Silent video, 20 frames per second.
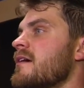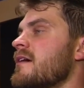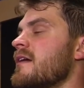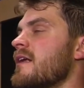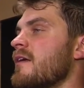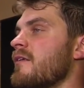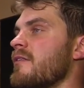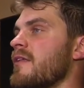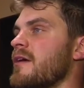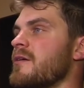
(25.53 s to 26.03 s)

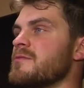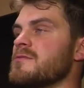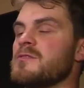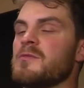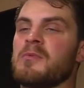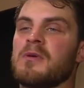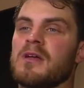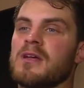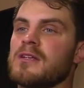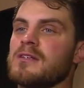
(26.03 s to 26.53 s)
don't think it was the
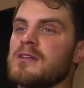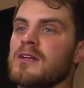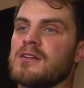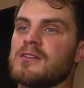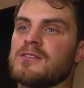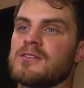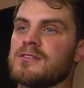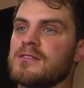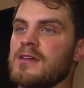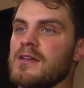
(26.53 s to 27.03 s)
pitch. I
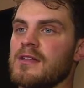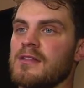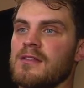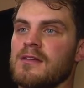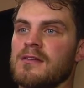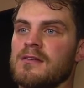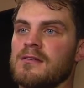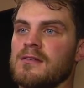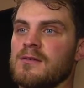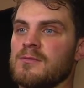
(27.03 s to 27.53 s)
just think that
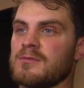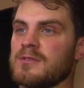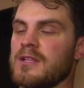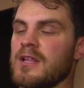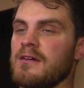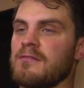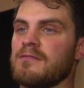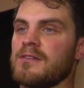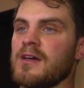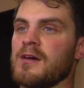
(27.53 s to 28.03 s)
it was
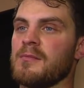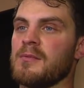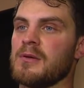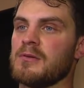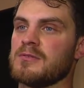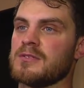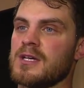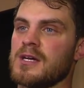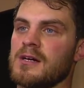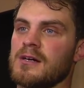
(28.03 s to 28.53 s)
left up, it
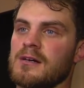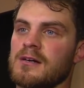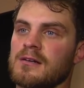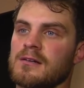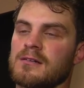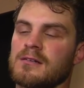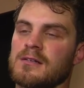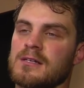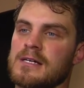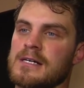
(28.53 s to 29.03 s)
was hung.
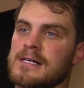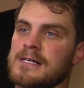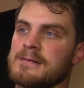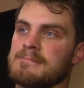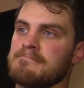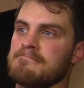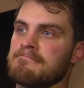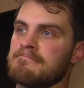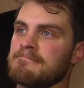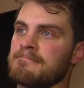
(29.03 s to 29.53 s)

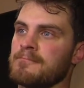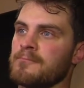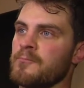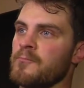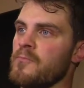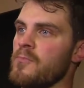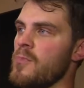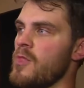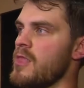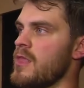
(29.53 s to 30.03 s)

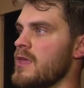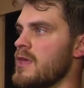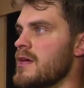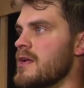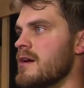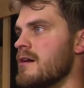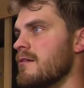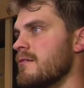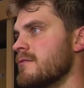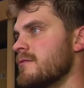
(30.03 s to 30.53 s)
You
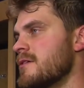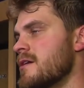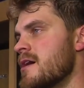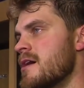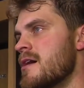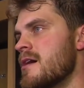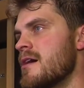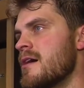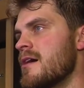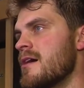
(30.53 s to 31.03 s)
know,
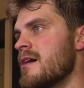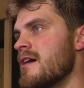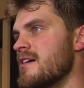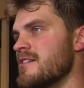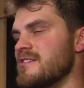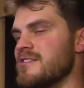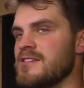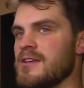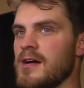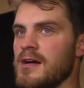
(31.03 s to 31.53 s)
it
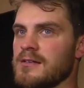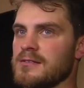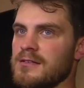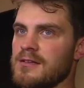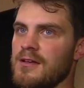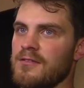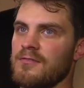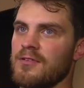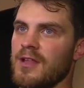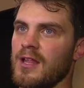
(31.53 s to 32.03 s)
sucks.
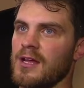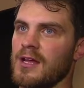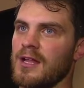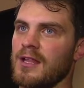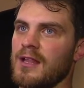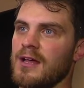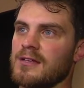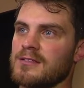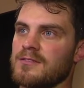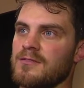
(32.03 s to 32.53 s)
I feel like I
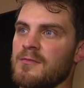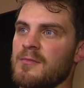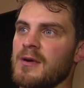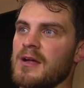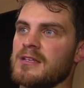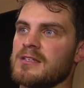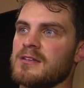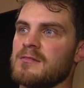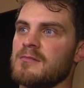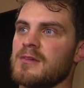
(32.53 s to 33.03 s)
lost it for my
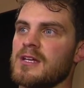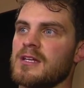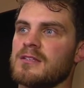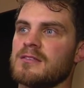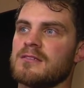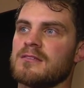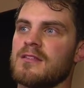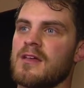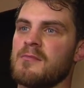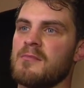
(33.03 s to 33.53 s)

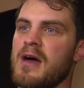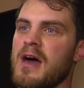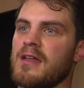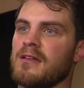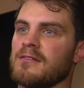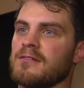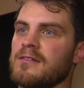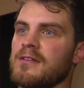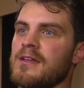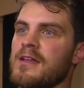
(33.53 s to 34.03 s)
teammates. They
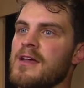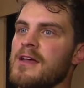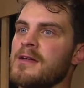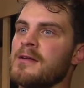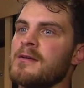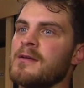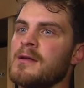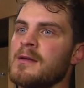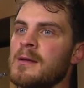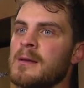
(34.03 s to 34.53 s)
battled today.
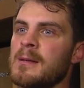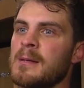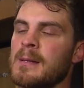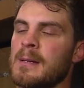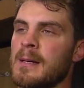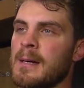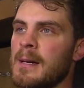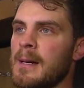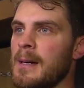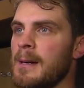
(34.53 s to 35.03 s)

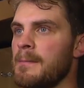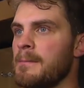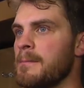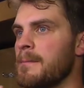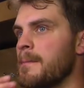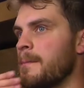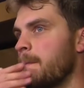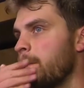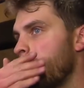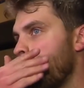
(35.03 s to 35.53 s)

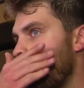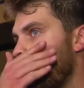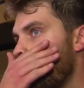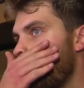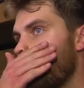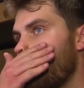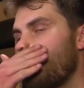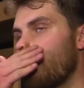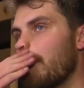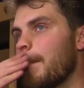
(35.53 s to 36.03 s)

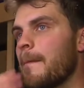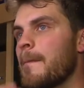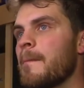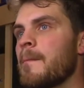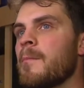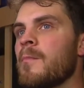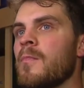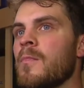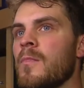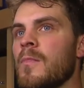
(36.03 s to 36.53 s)

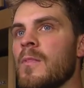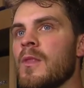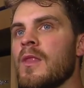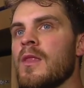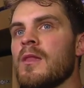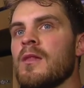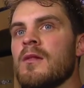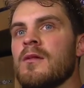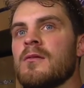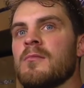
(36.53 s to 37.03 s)

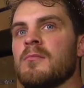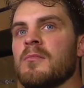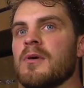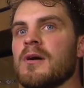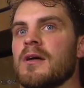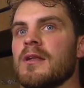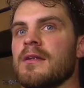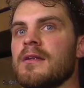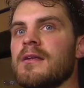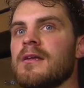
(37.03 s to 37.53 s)

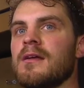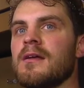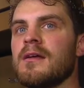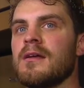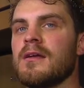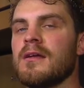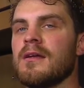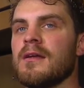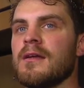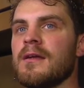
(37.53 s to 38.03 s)
But,
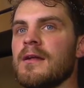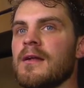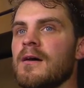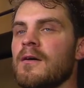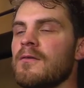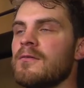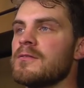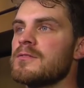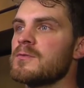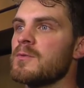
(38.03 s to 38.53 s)
you know,
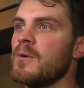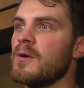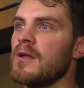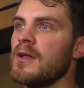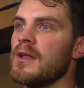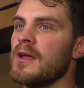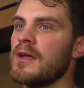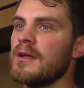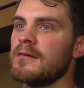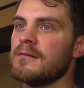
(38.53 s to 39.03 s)
it's one
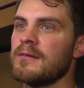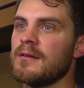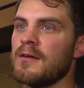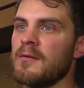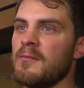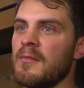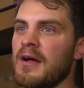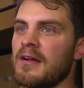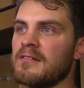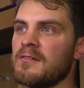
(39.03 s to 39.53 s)
day.
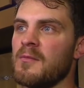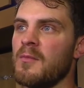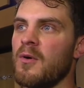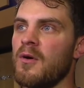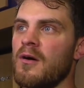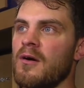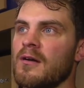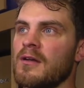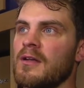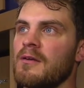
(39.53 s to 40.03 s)
Come back
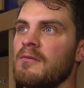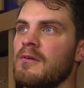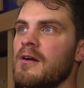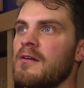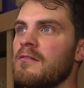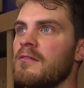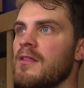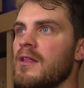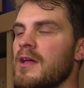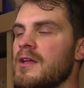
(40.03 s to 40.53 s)
tomorrow, get ready
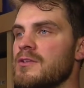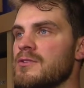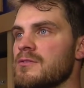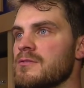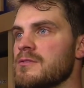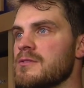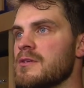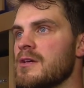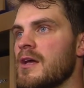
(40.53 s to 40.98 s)
for the Angels.